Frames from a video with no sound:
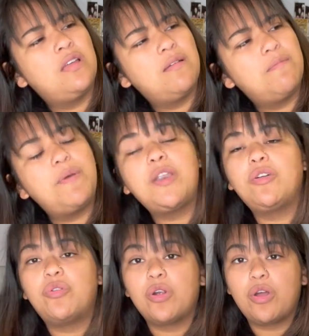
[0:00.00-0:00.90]

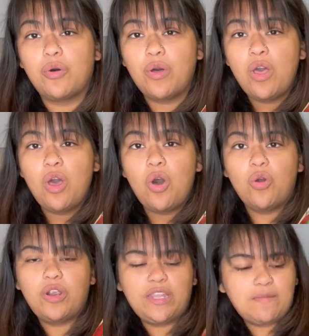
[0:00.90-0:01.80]
Better-Gro
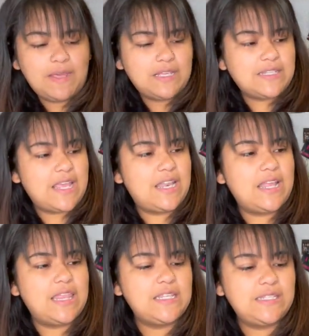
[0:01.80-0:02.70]
Orchid Mix,
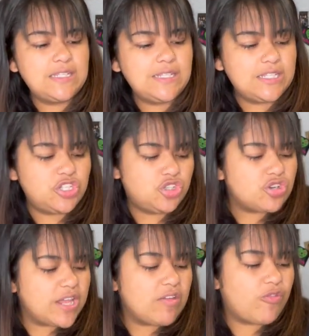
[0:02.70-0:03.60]
and this is
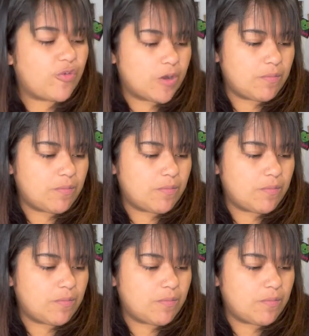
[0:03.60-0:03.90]
straight fir